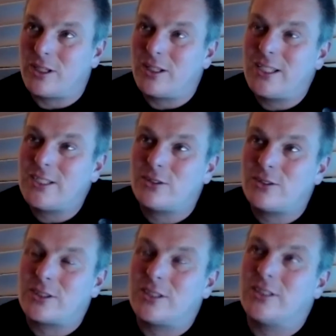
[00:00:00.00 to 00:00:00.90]
The Lee's
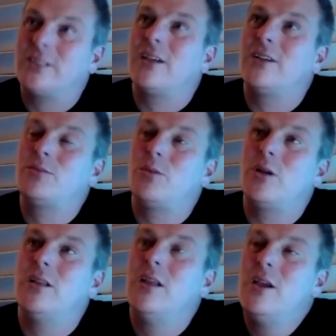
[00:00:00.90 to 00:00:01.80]
looked at it and goes,
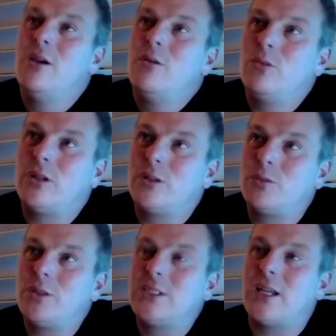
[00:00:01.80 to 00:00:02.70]
well, because
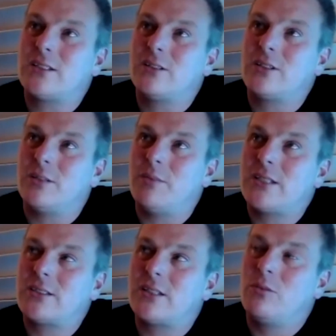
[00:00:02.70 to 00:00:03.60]
we start to look at the
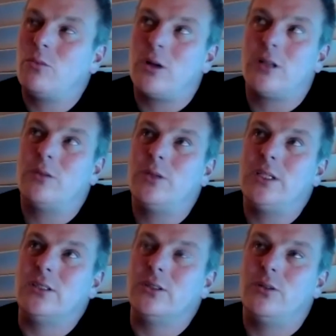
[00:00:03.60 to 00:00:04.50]
mass and go, what do
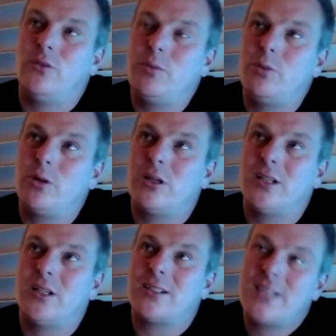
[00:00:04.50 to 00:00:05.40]
we do if we put on
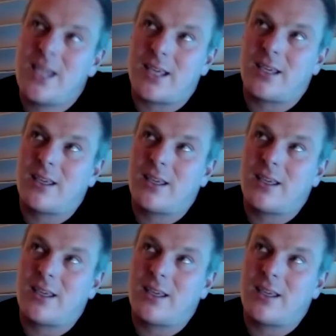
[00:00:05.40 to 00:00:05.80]
another tech?